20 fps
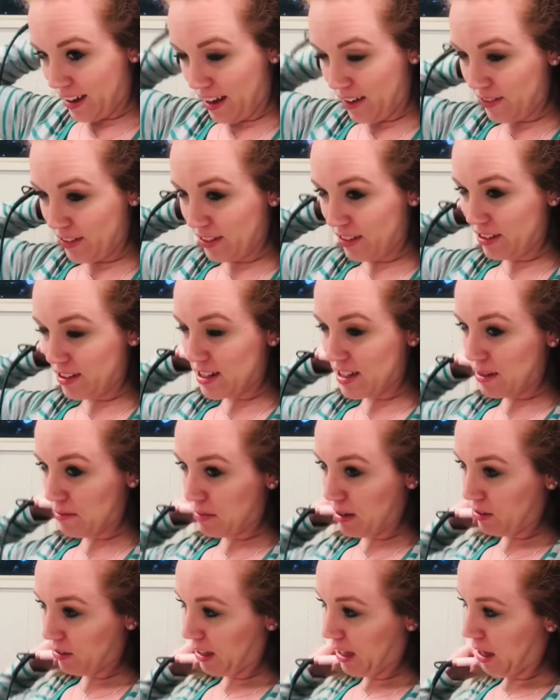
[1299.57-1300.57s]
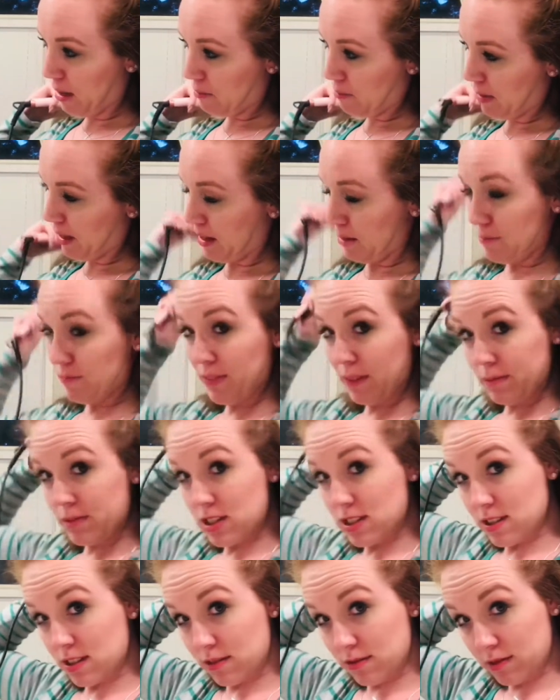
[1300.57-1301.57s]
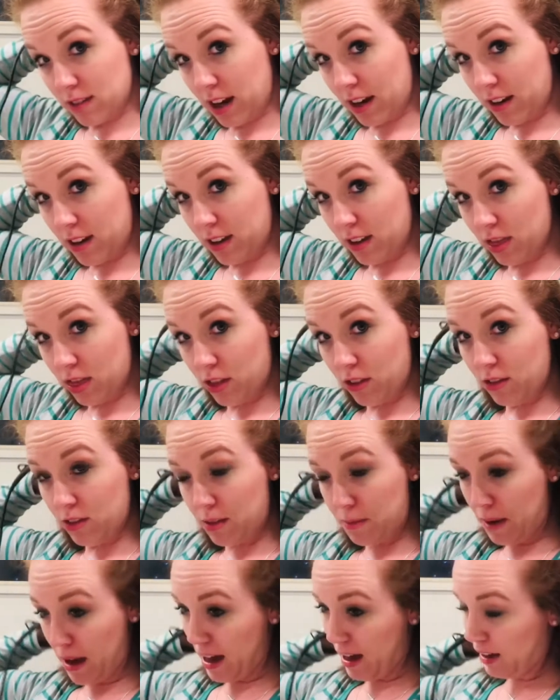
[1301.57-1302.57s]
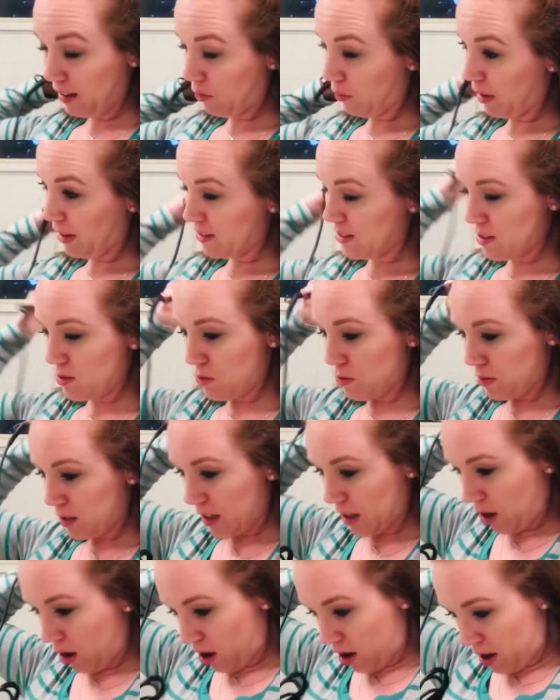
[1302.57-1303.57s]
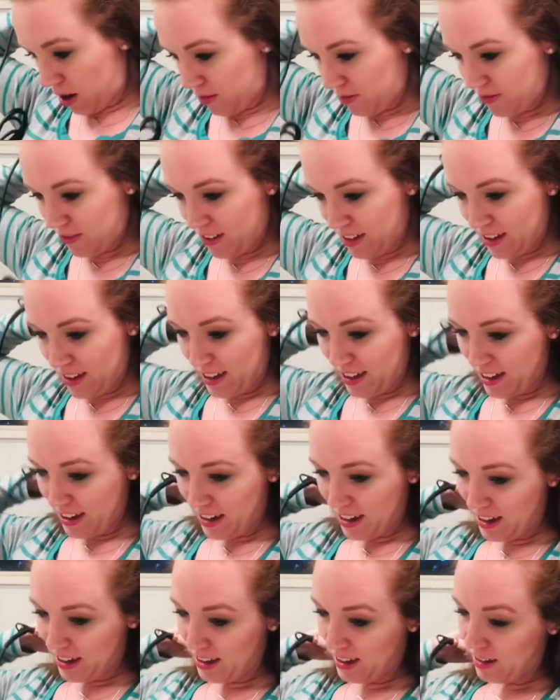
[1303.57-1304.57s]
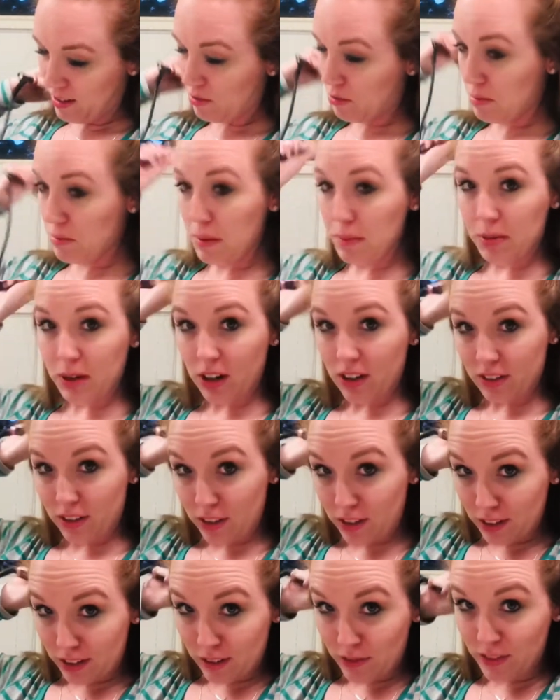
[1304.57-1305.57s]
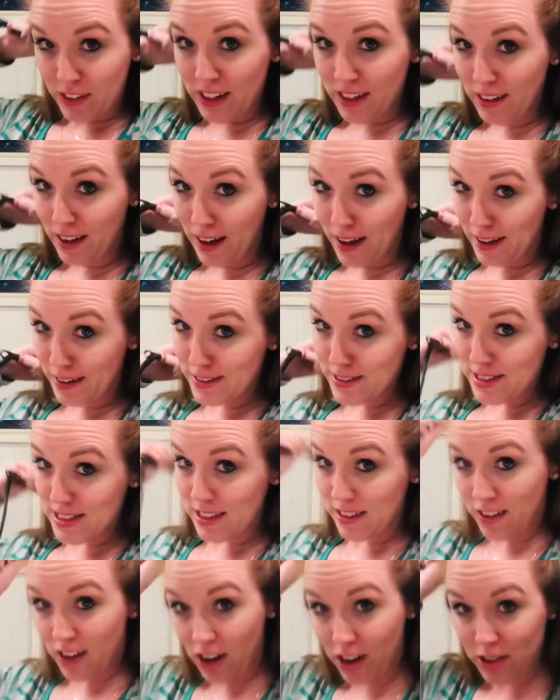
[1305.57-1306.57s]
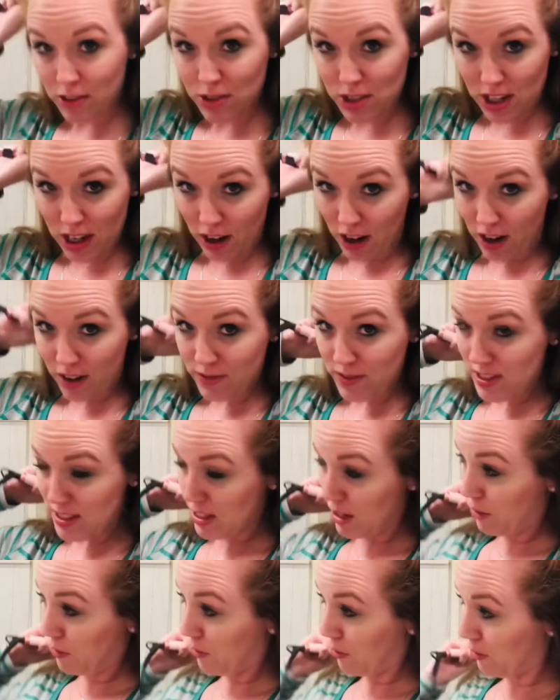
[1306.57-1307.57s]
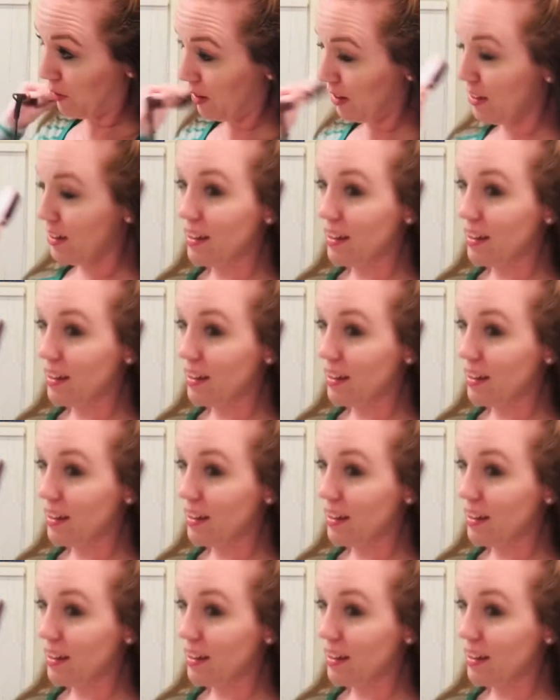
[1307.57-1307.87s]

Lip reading: haven't worked in the middle yet, but I'm just gonna run it through the back while it's cooling off. And remember, the Vite has the auto shut off, so